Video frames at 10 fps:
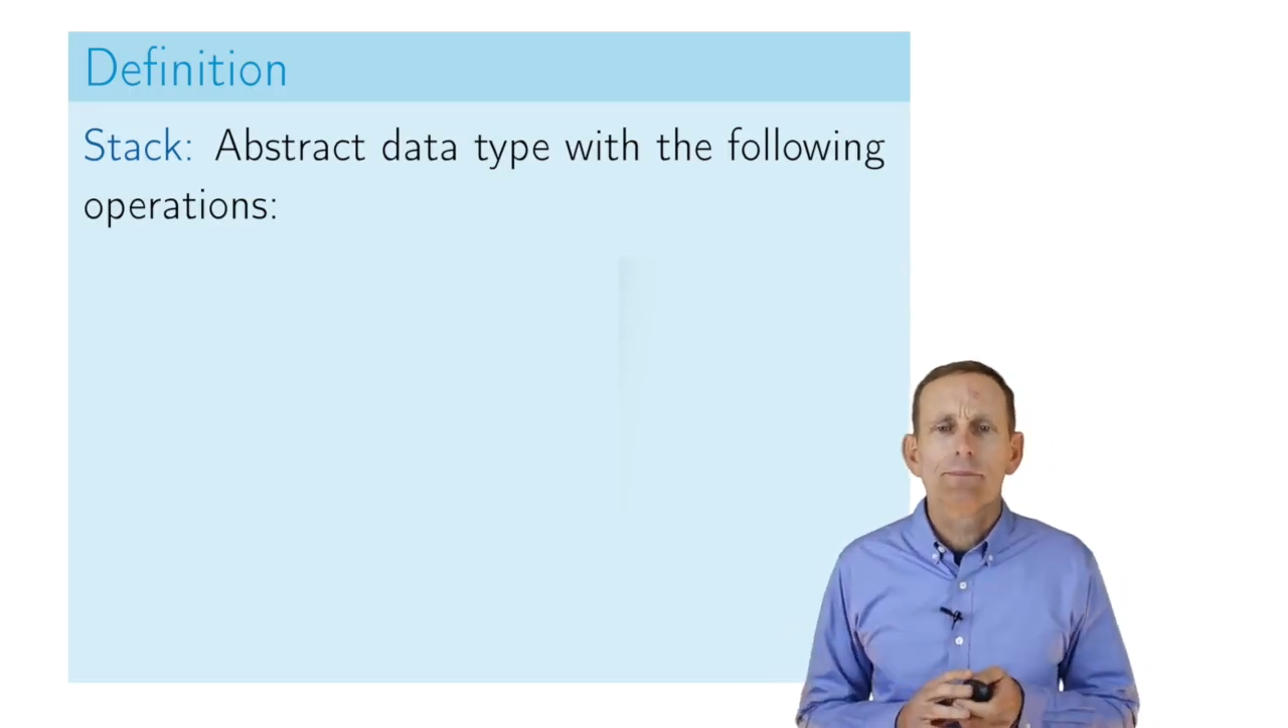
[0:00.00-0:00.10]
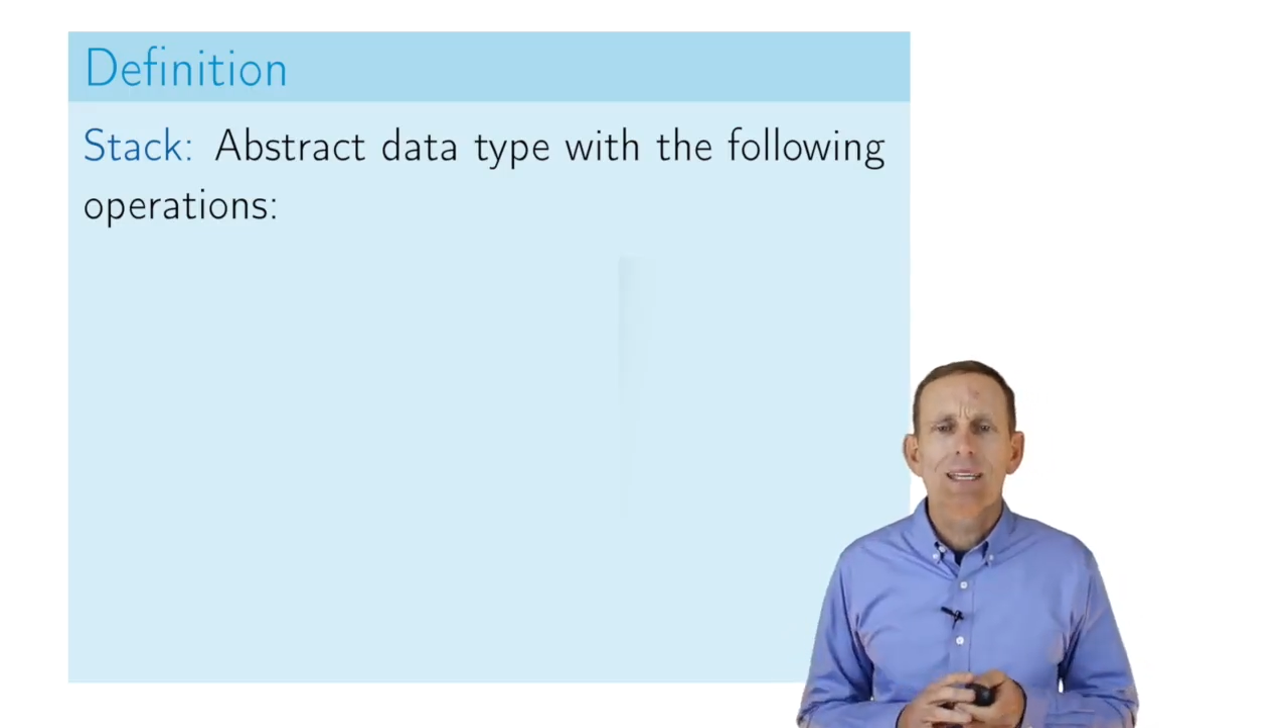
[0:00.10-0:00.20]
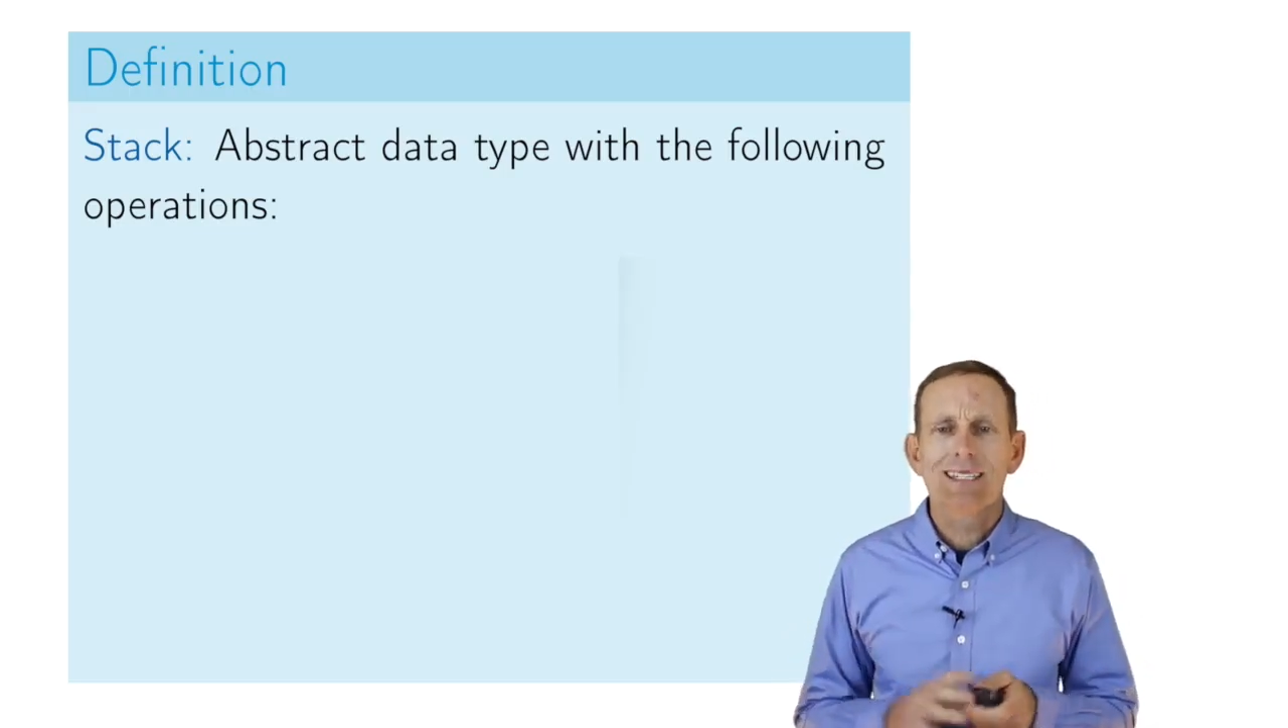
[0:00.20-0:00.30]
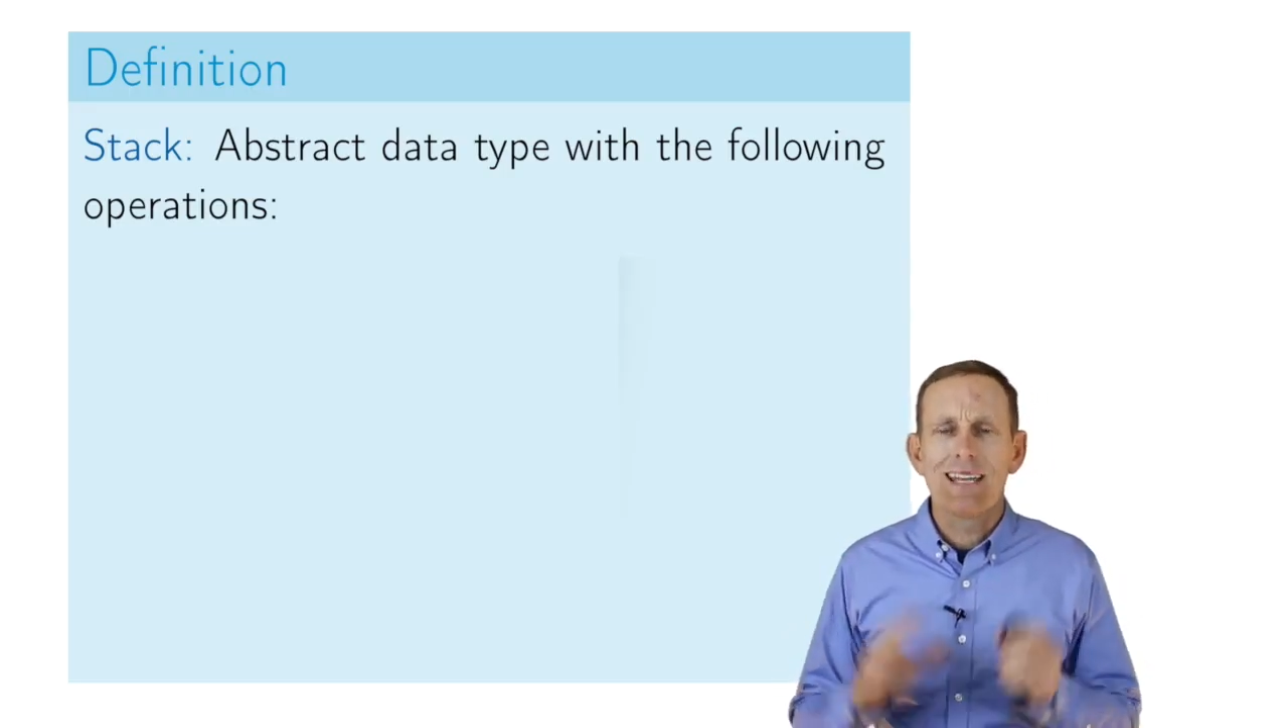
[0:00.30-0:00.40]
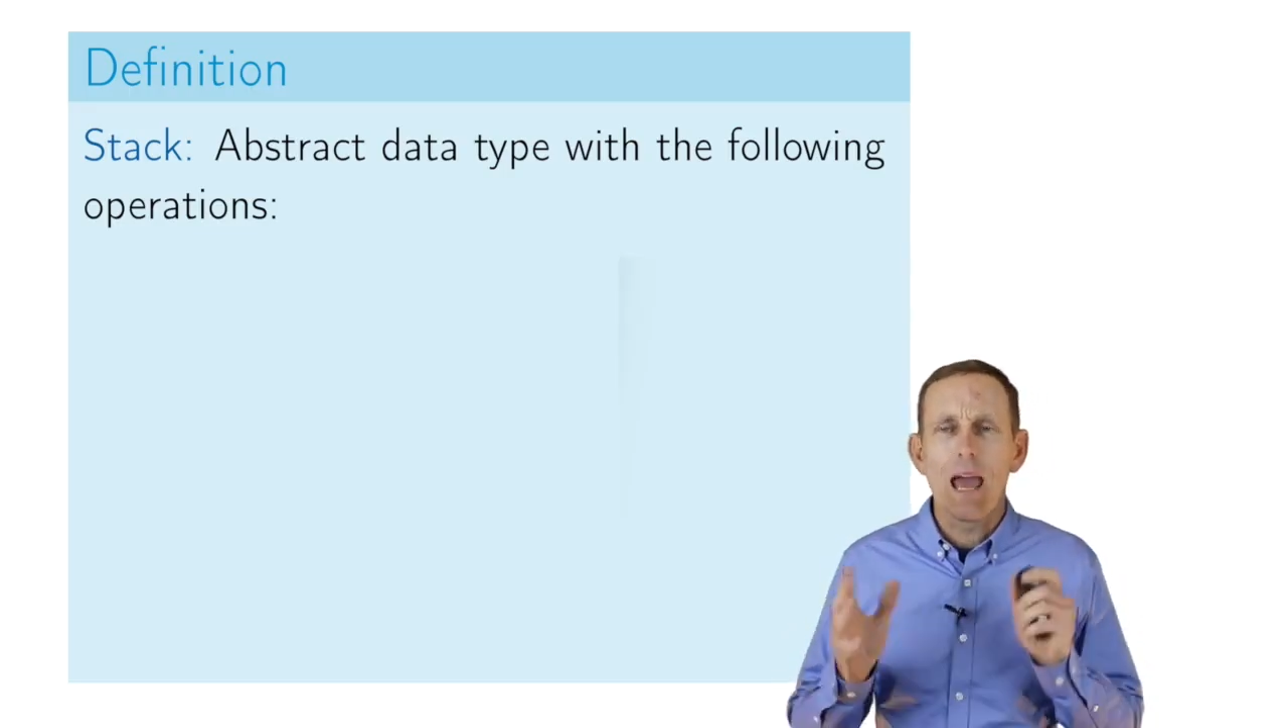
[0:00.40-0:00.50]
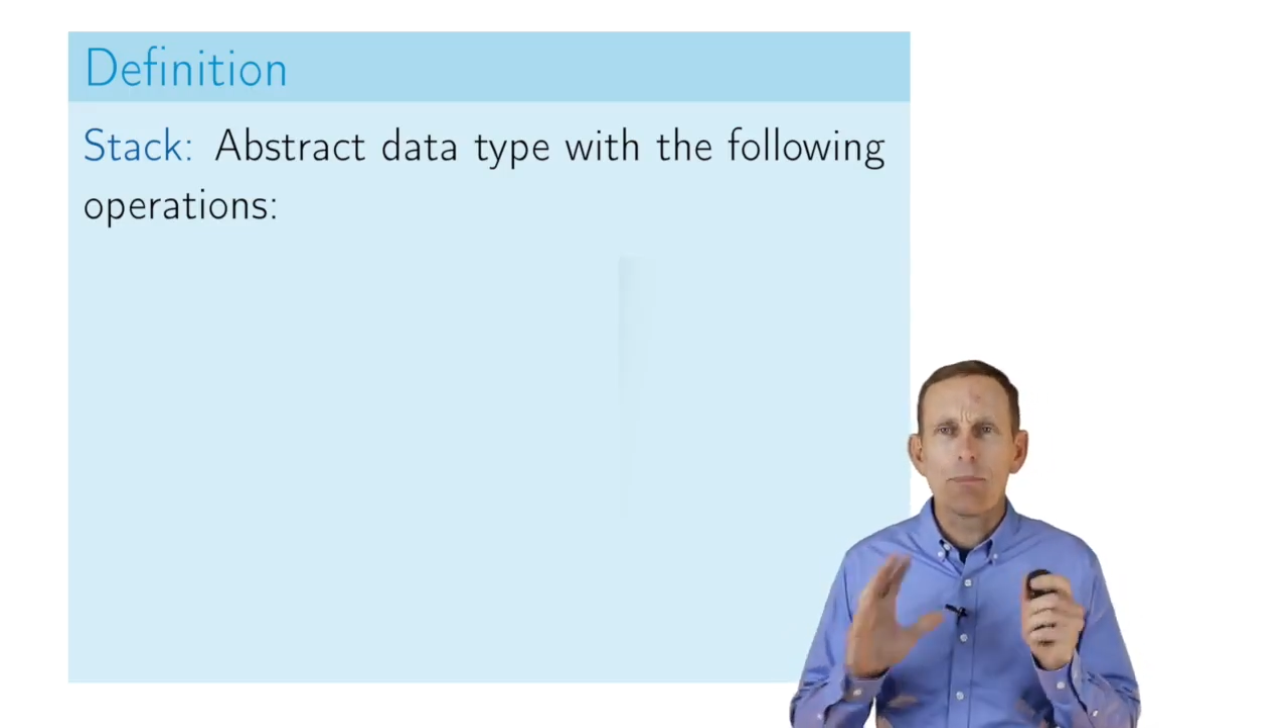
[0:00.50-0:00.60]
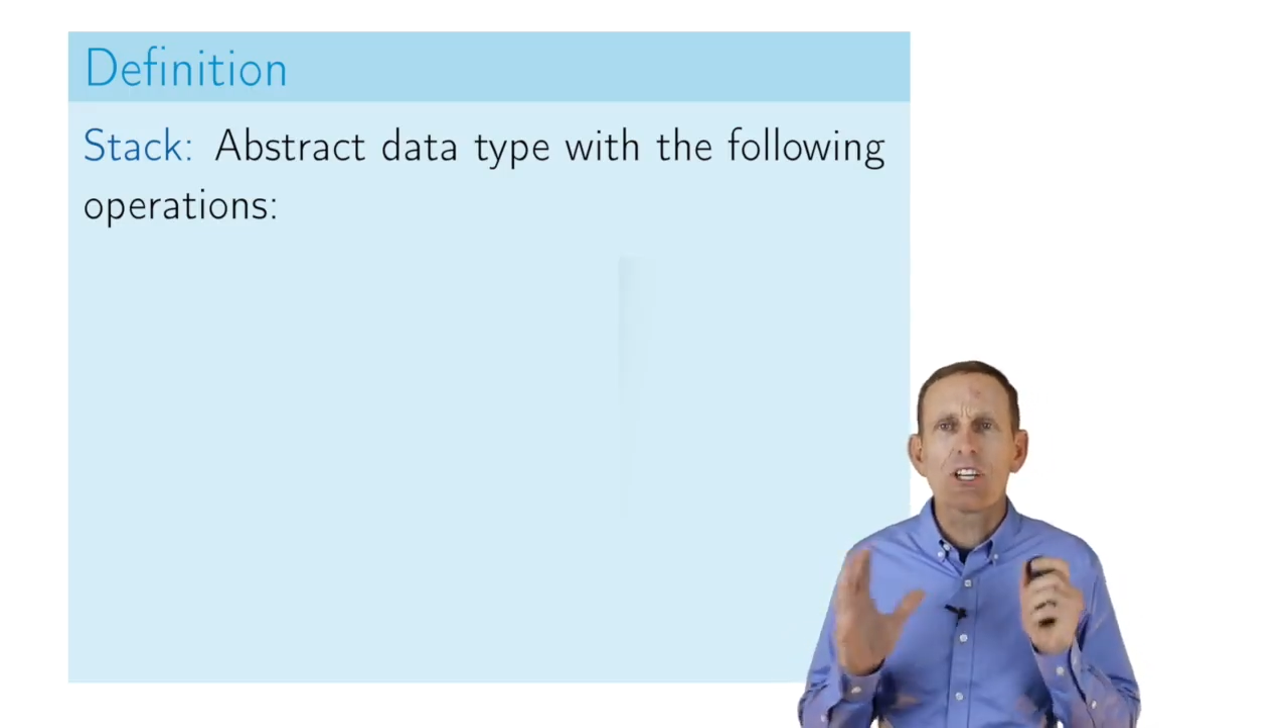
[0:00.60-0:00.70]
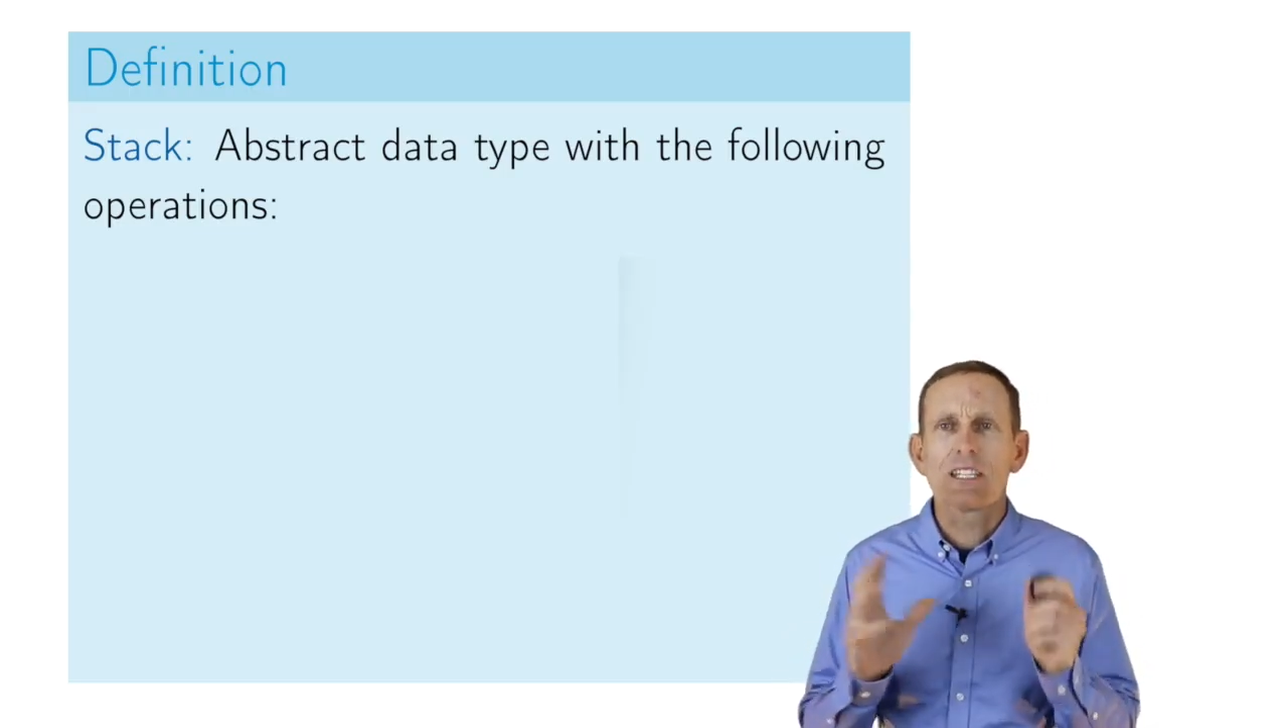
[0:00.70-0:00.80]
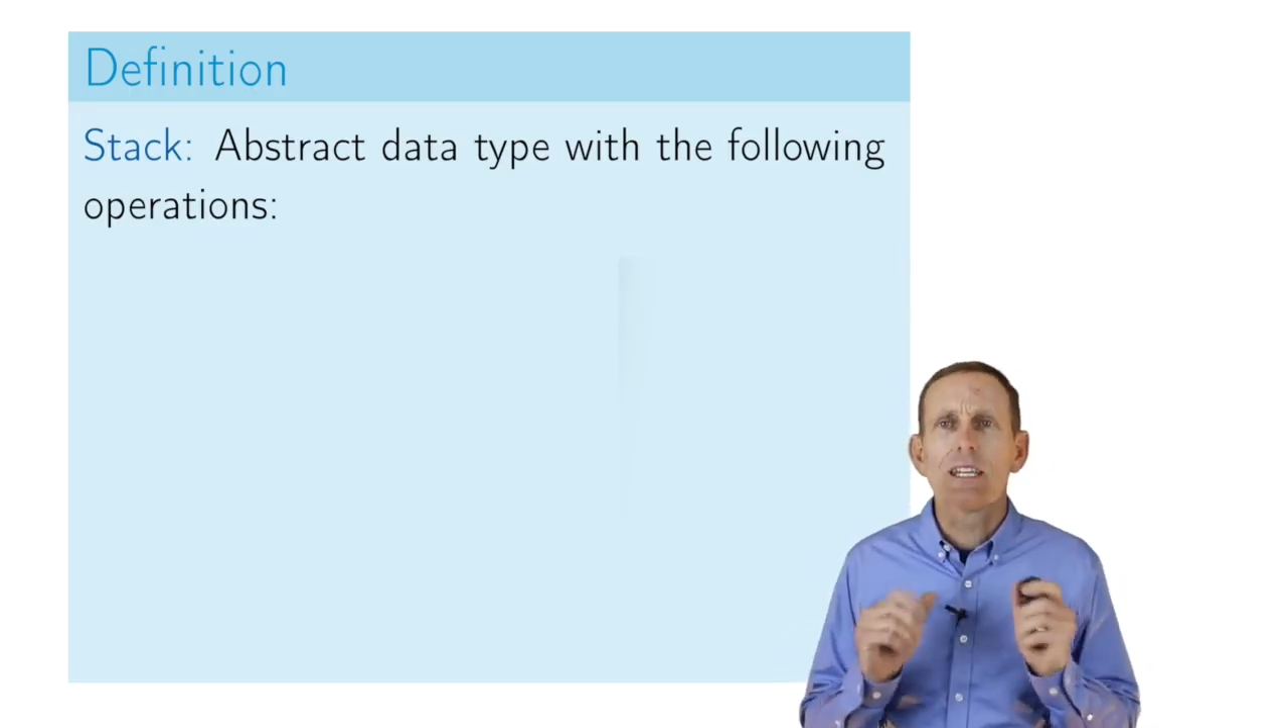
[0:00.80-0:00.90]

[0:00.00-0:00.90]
It's an abstract